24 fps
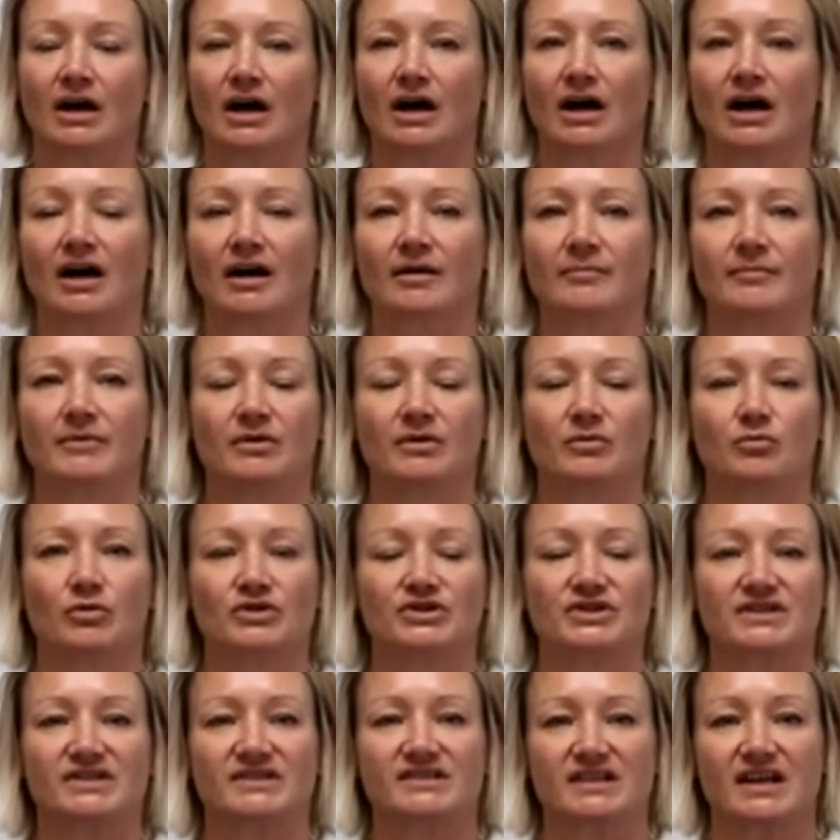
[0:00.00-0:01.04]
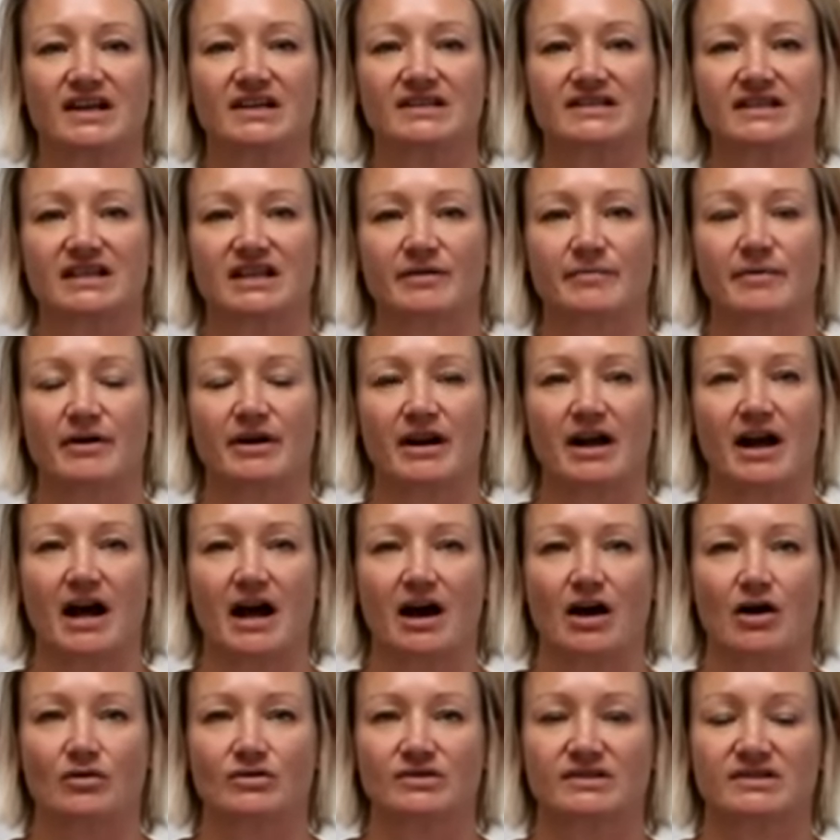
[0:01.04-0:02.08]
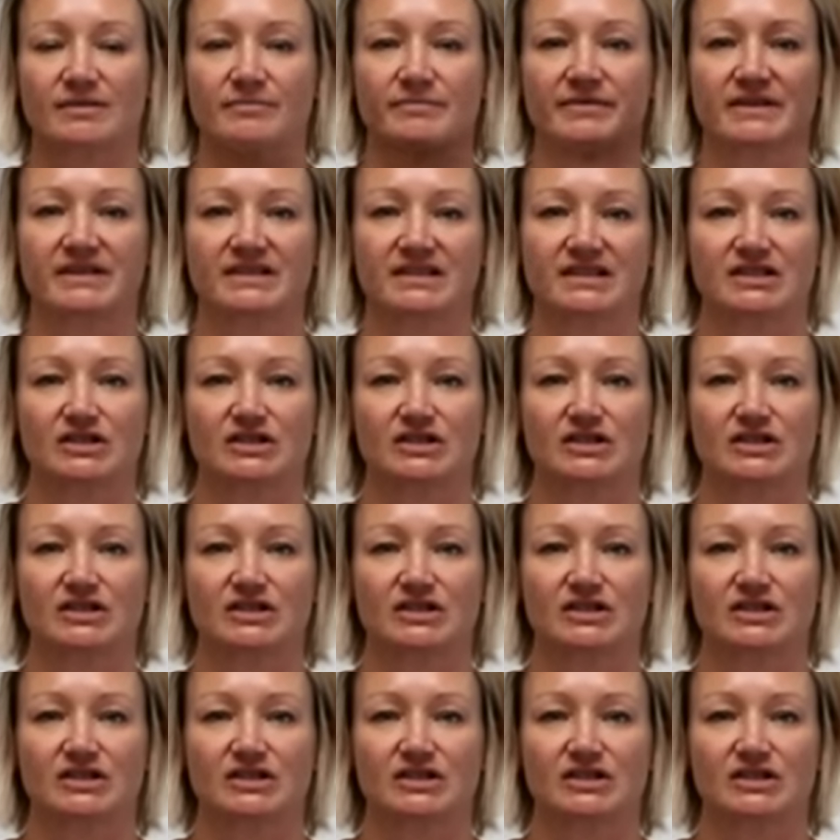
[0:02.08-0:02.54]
um, we're discussing about how something